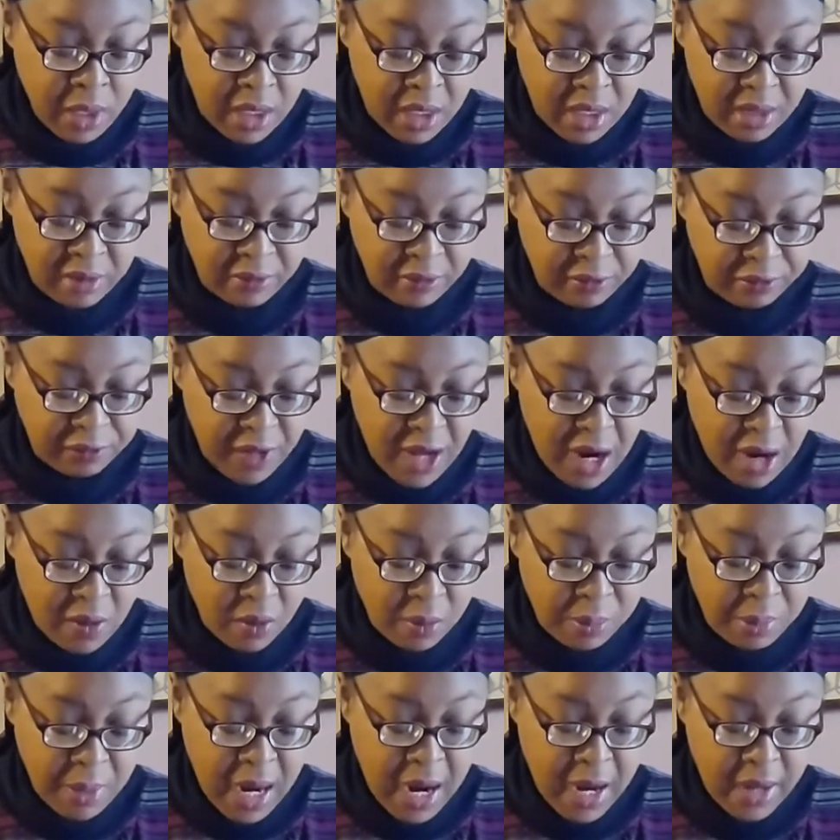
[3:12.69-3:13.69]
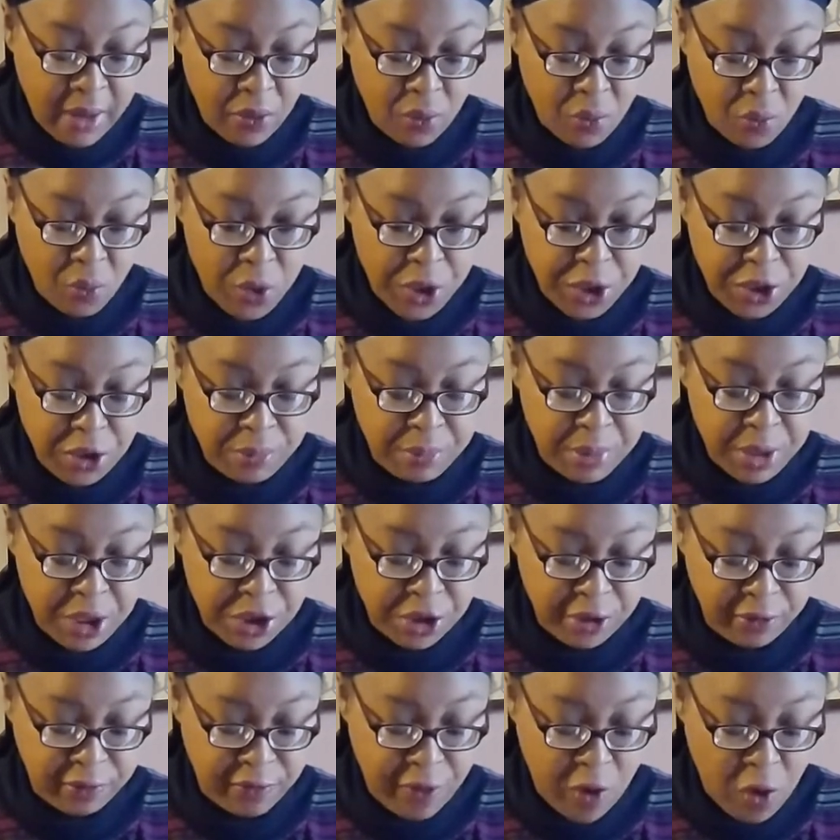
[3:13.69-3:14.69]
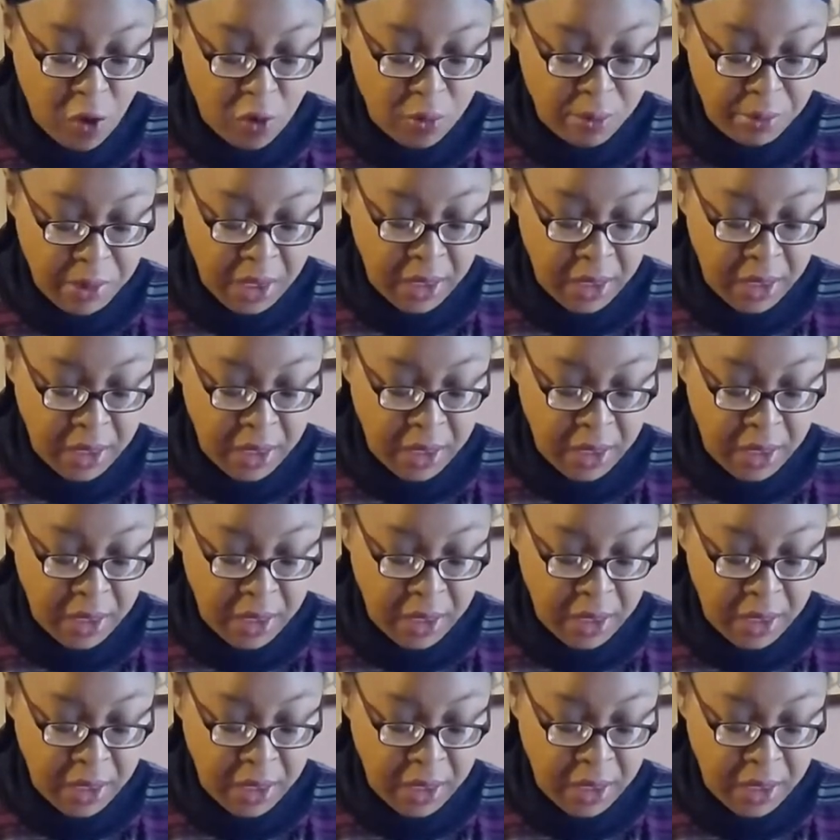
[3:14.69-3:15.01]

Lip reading: of the flower pot when you put your foam